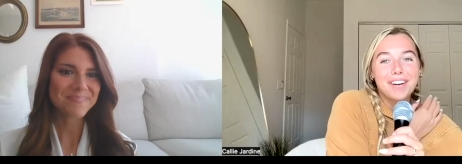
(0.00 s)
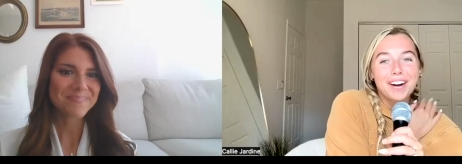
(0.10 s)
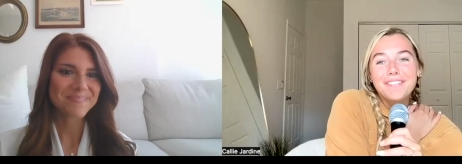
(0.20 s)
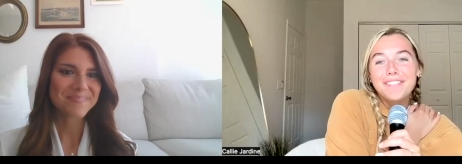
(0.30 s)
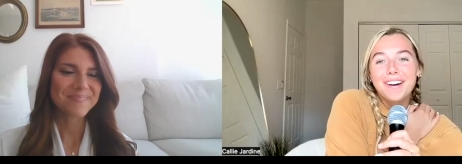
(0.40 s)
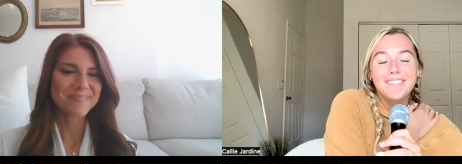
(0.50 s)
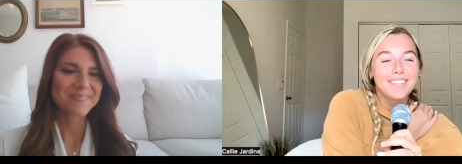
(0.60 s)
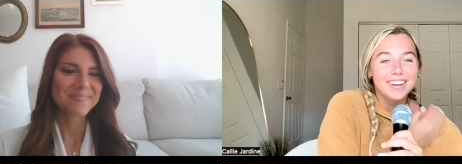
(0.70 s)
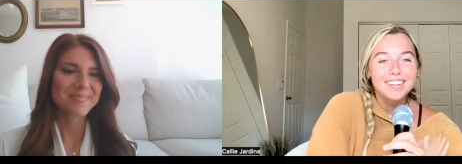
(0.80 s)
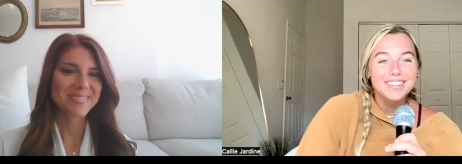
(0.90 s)
Speaker 1: Where are you from?
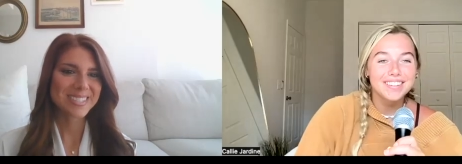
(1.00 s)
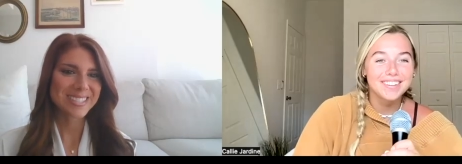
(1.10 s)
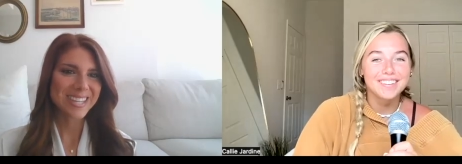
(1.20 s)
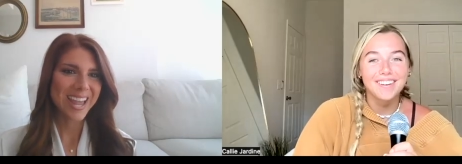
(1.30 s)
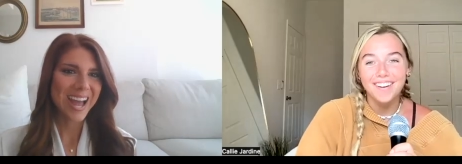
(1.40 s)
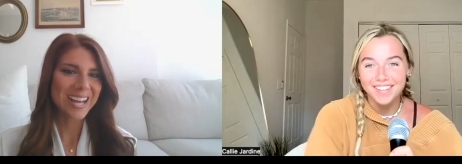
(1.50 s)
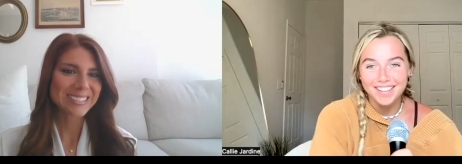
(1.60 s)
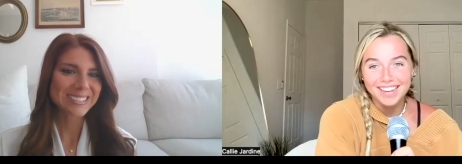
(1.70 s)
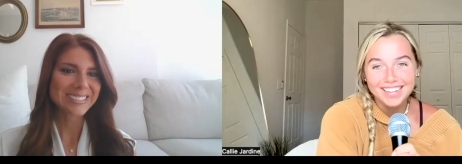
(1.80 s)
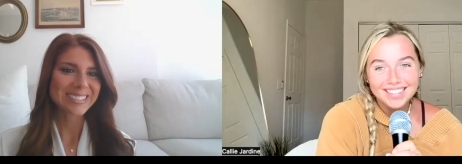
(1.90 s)
What do you do? All the
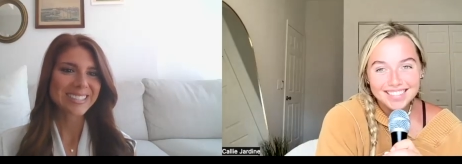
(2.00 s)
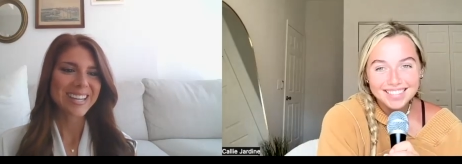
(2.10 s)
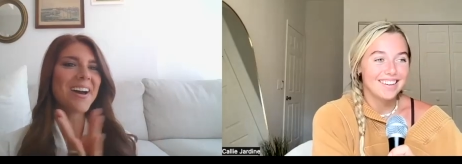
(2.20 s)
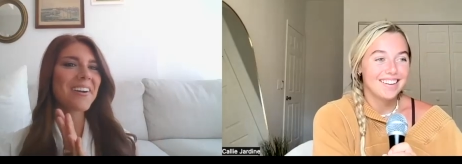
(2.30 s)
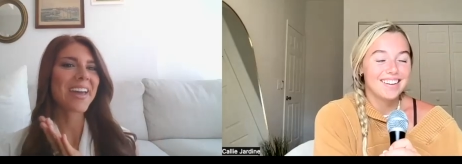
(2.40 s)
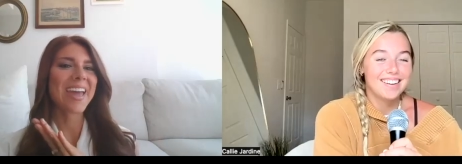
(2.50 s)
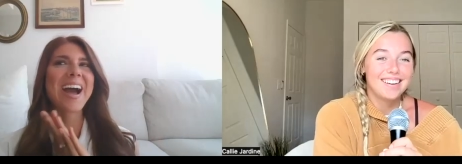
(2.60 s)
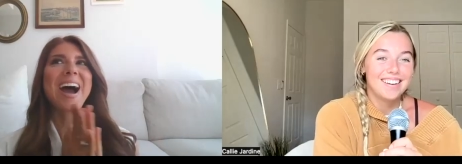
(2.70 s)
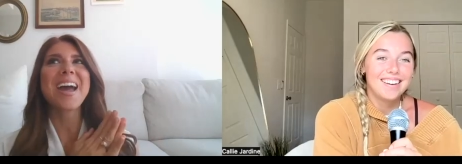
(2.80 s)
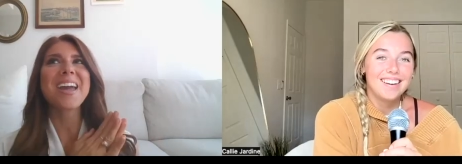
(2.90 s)
things.
Speaker 2: Okay.
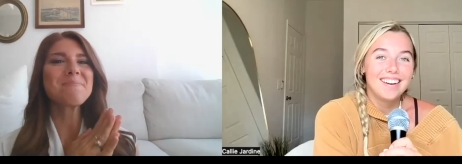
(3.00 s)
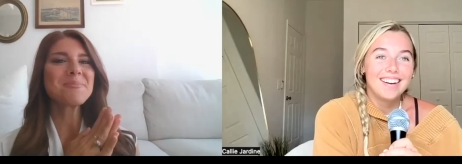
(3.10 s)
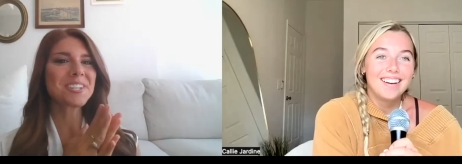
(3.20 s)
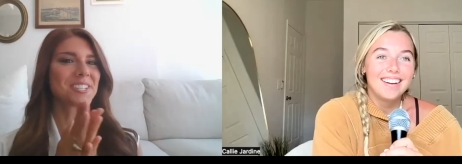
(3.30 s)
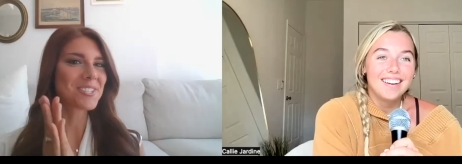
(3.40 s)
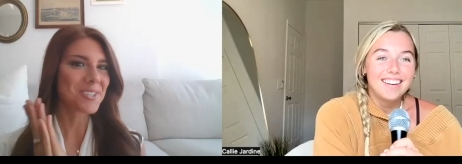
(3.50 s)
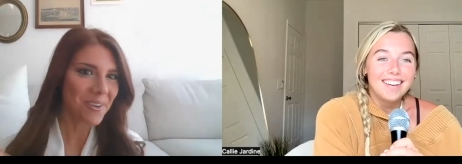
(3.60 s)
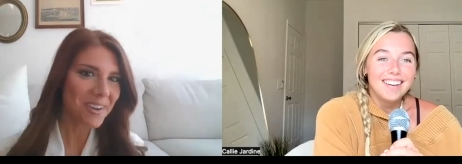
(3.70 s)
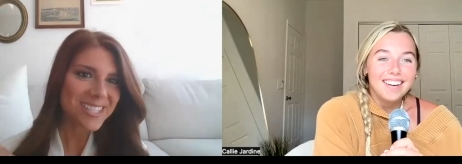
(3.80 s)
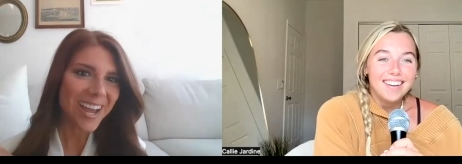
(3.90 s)
I am just
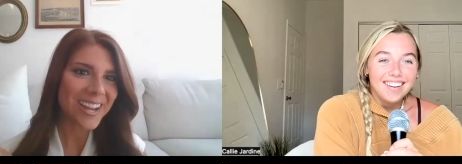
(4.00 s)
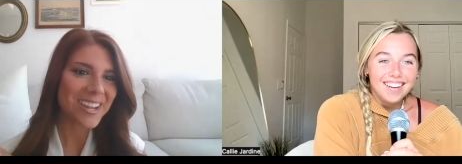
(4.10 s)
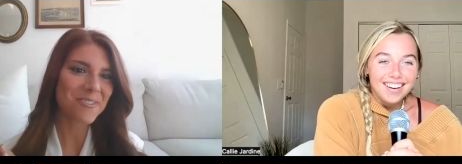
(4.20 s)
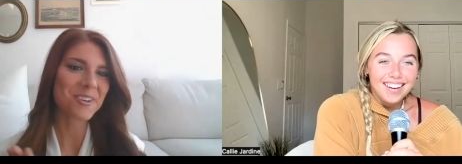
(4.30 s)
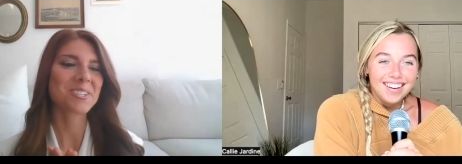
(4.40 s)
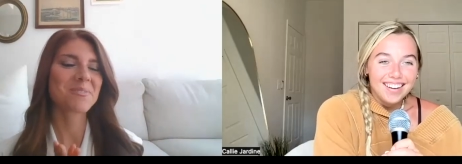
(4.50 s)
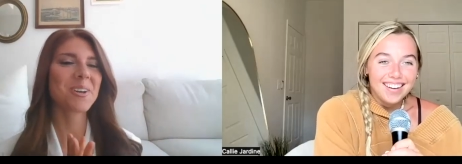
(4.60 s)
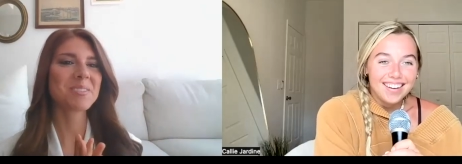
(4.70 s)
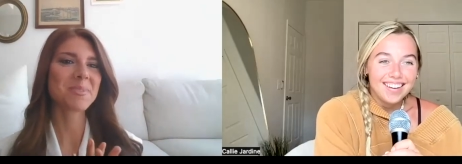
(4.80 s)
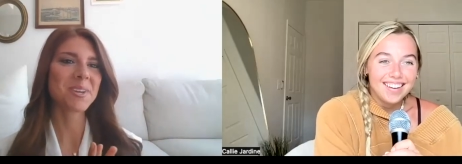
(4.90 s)
so excited, first of
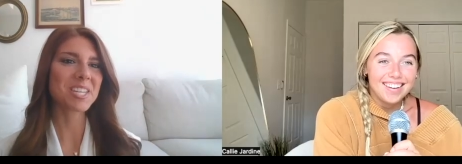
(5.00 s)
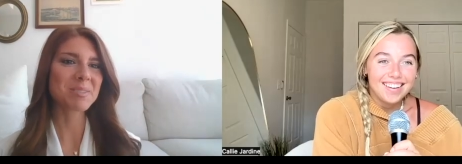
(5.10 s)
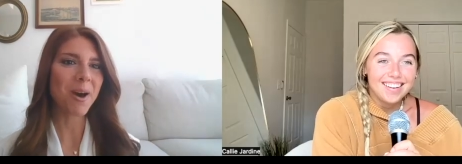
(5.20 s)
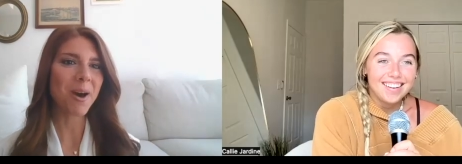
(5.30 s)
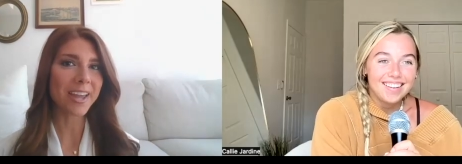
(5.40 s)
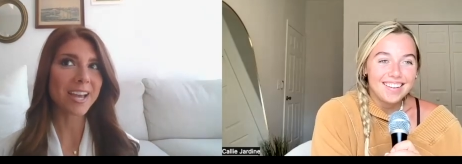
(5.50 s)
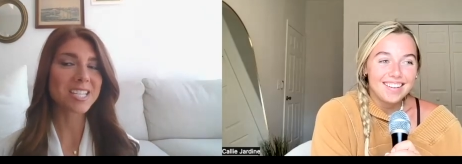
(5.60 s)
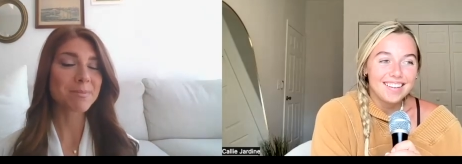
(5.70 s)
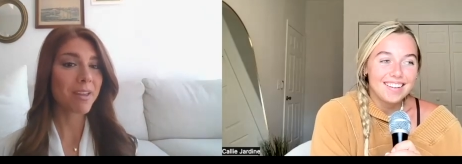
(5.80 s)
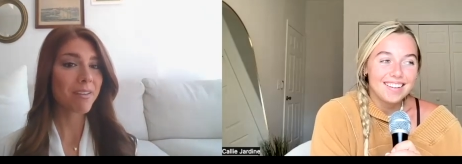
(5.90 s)
all, to be on this podcast.
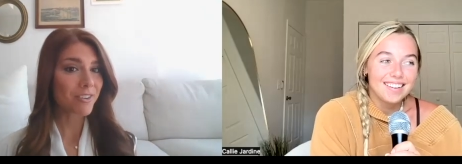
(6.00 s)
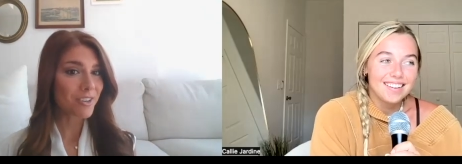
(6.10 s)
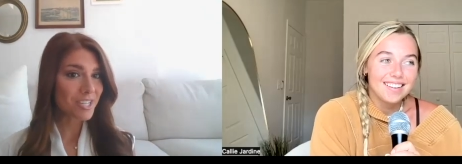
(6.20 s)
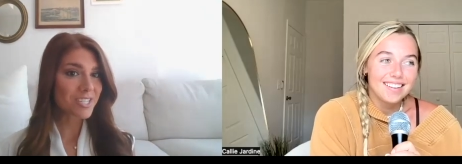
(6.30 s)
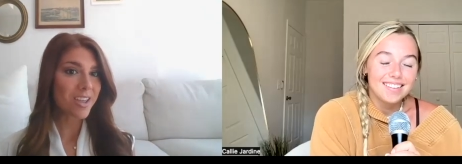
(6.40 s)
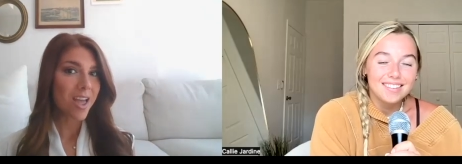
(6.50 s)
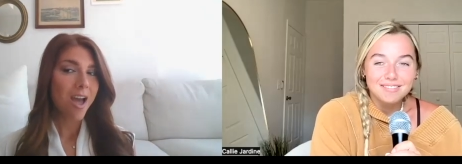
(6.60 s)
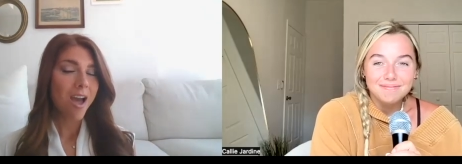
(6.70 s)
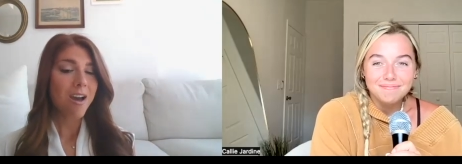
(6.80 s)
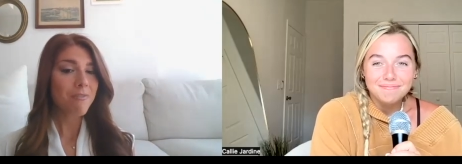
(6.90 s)
It's my first
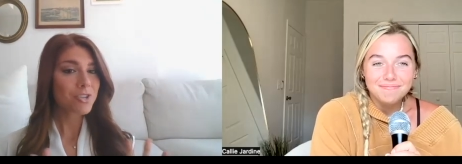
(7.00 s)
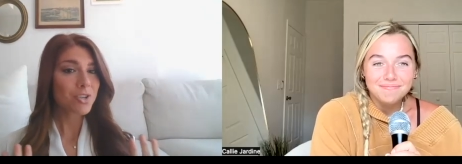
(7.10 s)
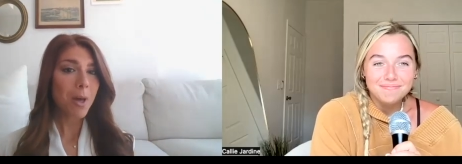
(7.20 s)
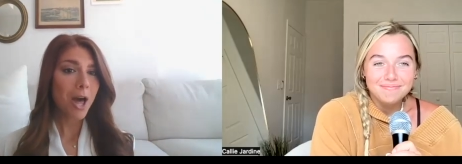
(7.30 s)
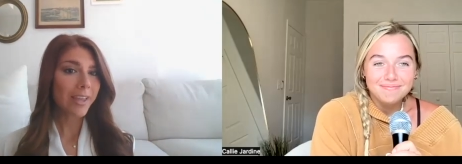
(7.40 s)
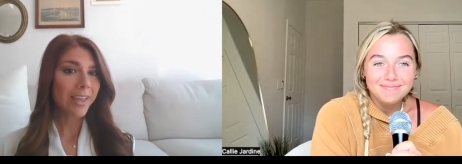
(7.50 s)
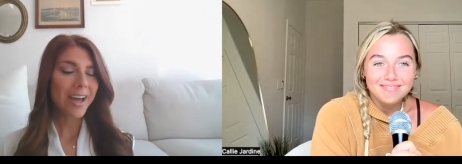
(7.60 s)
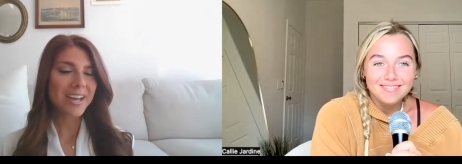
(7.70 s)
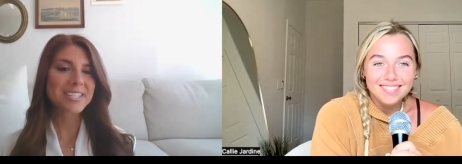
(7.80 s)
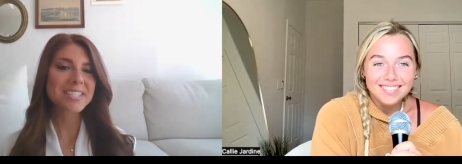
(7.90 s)
official
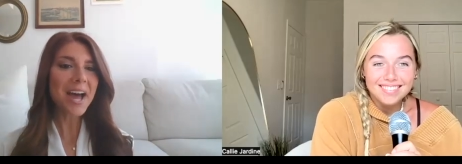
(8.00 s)
podcast.